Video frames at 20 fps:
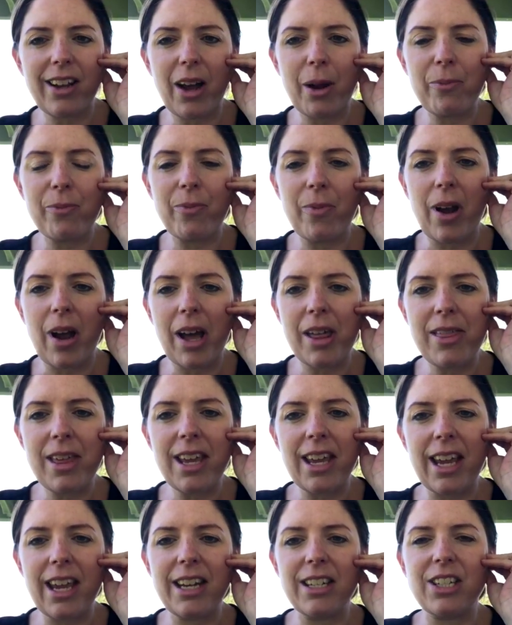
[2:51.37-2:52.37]
I
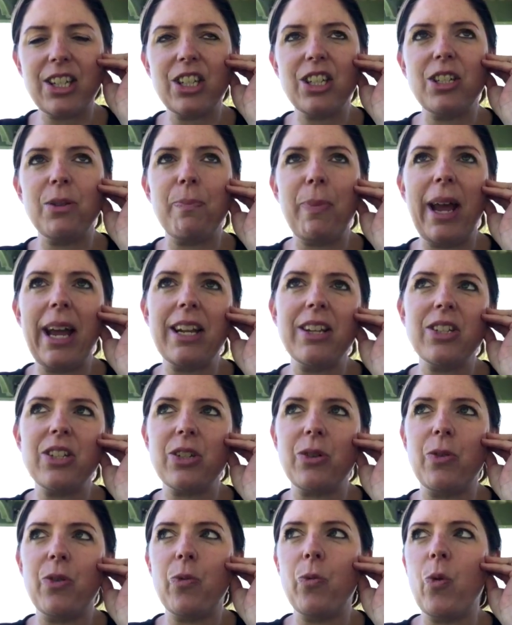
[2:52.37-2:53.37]
think it just depends
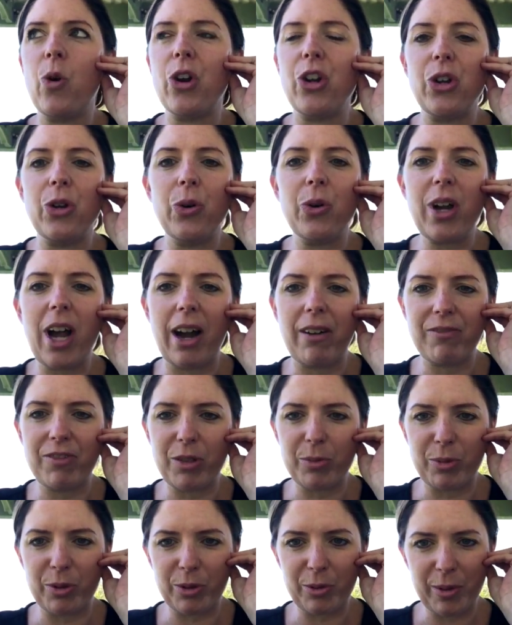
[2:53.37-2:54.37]
on what you're
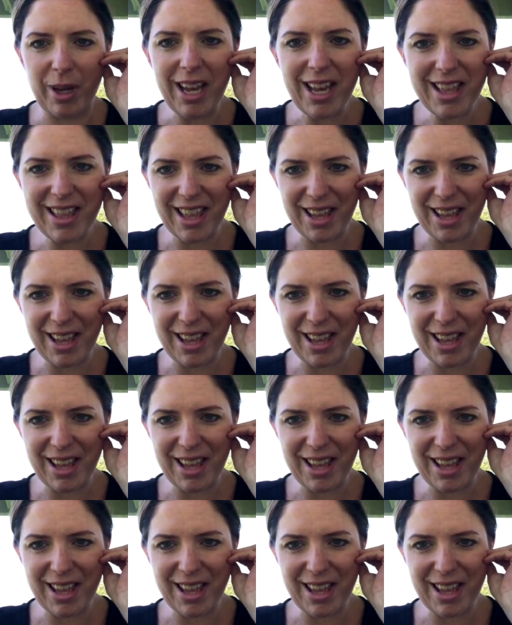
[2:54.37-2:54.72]
comfortable with